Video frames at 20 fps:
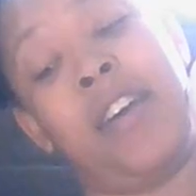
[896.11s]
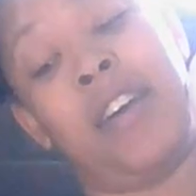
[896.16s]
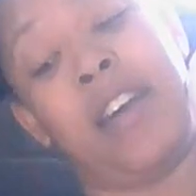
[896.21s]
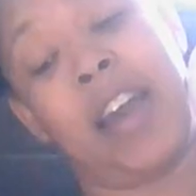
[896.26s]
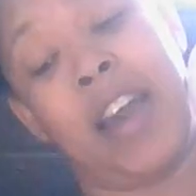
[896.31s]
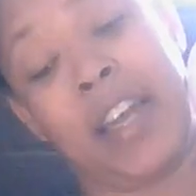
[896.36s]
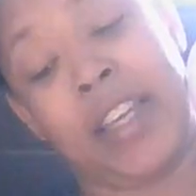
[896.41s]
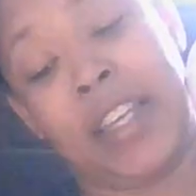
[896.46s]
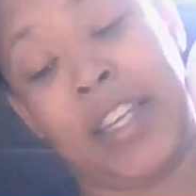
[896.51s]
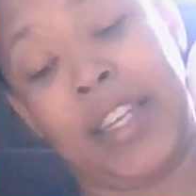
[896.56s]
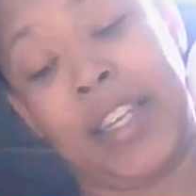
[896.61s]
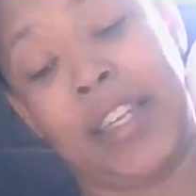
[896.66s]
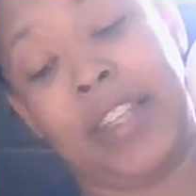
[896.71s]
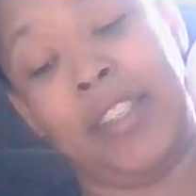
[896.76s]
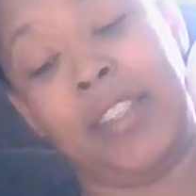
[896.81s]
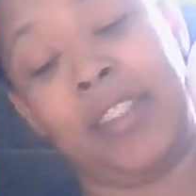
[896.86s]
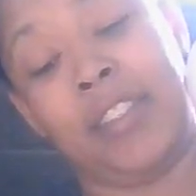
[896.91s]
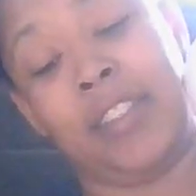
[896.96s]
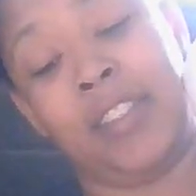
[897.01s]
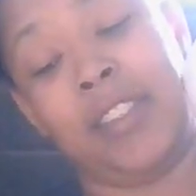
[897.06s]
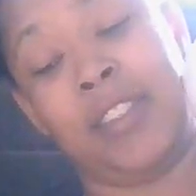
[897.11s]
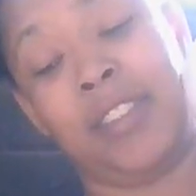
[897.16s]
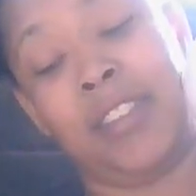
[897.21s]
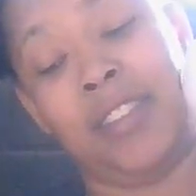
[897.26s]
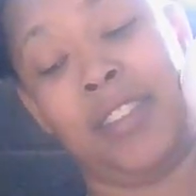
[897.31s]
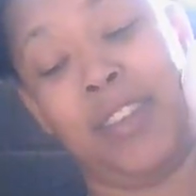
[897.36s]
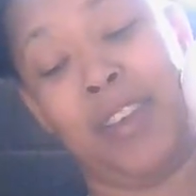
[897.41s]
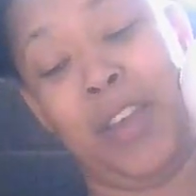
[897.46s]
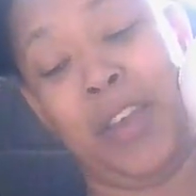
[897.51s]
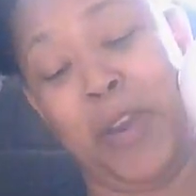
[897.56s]
I get it.
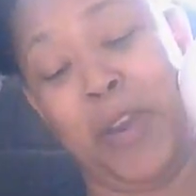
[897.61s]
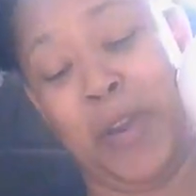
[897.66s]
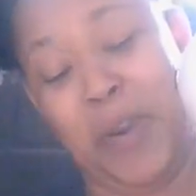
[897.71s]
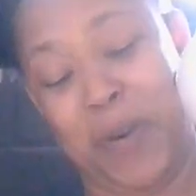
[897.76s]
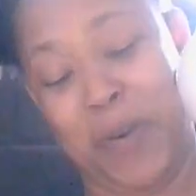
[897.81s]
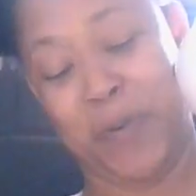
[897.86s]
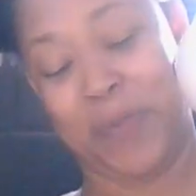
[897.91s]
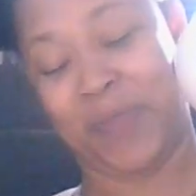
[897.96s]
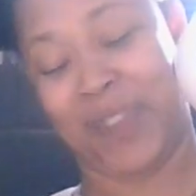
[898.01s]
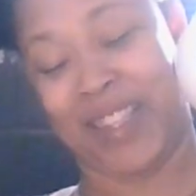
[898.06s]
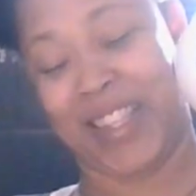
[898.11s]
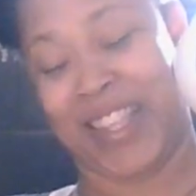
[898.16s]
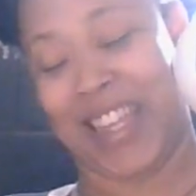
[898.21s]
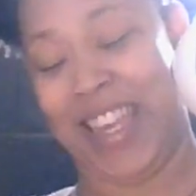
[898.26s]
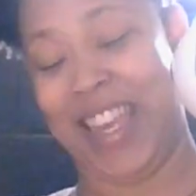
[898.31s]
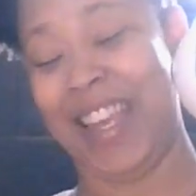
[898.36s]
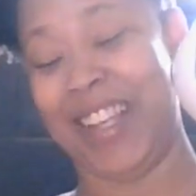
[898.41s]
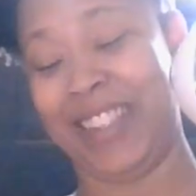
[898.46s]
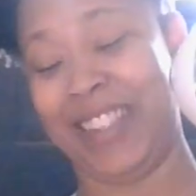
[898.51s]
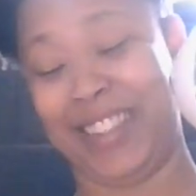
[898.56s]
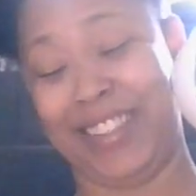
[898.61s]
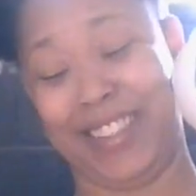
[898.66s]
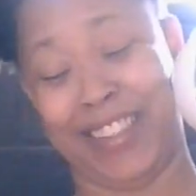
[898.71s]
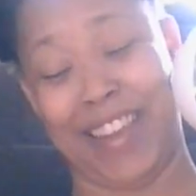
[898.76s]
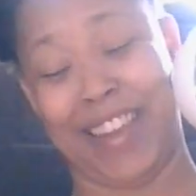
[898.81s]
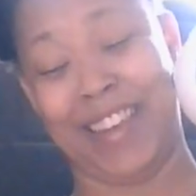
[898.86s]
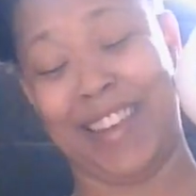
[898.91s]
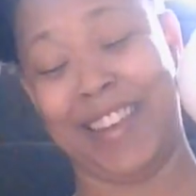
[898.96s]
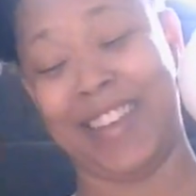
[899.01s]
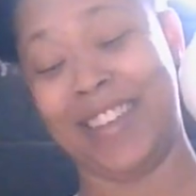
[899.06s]
This
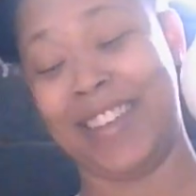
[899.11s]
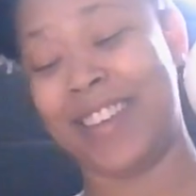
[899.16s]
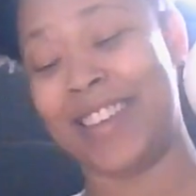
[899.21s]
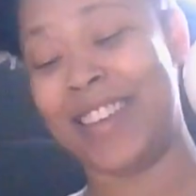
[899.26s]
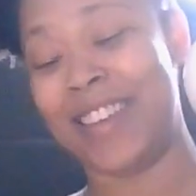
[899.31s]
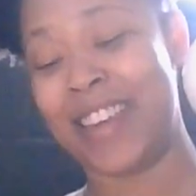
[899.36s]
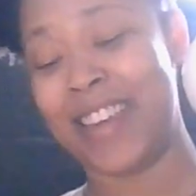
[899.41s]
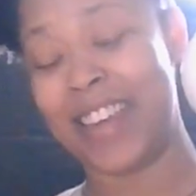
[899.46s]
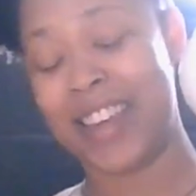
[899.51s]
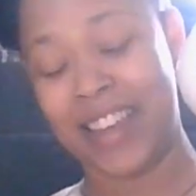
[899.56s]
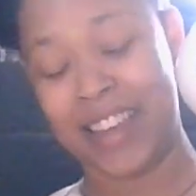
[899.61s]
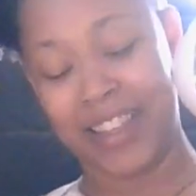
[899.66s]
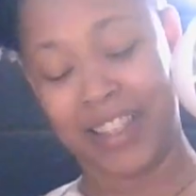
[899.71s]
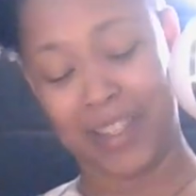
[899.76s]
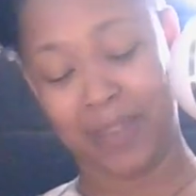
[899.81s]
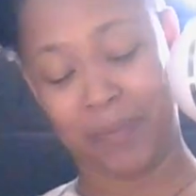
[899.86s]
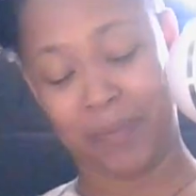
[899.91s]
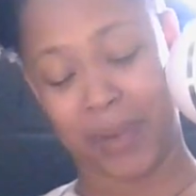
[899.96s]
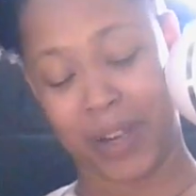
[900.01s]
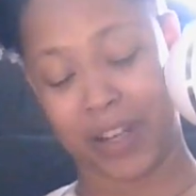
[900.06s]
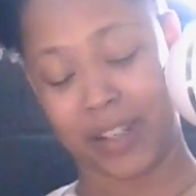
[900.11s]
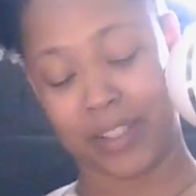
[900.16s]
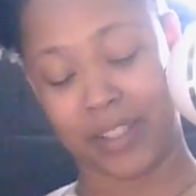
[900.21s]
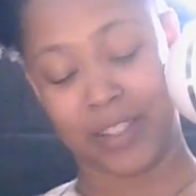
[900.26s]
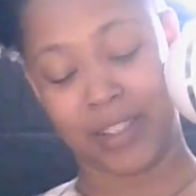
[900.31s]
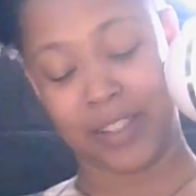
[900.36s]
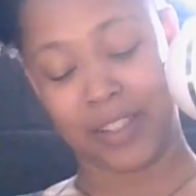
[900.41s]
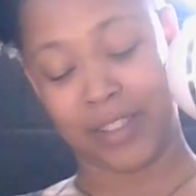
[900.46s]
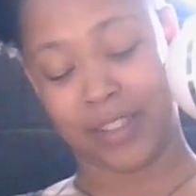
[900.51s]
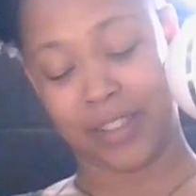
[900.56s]
shit. This person's